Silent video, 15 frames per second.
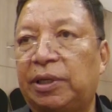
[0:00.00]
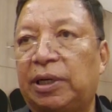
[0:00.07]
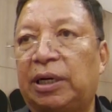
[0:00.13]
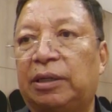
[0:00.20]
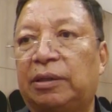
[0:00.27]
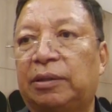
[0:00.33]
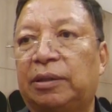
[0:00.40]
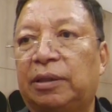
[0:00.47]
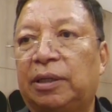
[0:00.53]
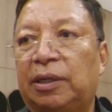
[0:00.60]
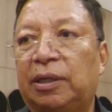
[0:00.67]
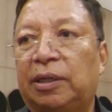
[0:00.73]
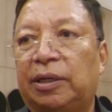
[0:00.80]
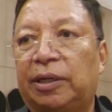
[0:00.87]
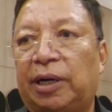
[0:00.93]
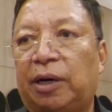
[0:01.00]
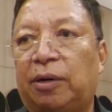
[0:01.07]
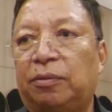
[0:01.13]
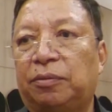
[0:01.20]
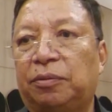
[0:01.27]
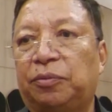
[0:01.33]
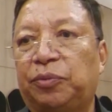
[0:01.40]
Uh, now,
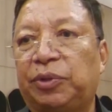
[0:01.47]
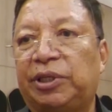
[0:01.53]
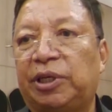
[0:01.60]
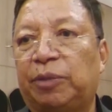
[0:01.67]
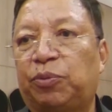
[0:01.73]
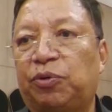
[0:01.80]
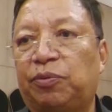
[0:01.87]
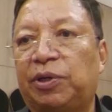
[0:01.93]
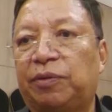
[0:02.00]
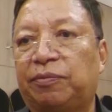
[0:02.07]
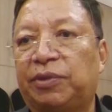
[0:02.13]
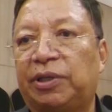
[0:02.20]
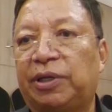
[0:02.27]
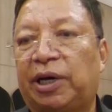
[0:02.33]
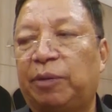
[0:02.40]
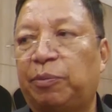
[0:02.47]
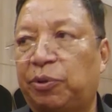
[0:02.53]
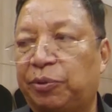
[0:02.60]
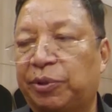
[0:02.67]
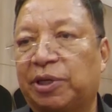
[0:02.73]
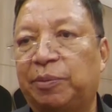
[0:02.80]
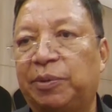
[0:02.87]
with the approval of the High
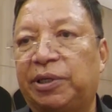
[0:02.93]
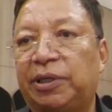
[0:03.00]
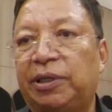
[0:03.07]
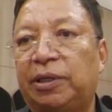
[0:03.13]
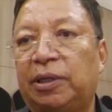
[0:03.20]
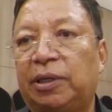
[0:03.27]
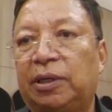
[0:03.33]
Powered Committee,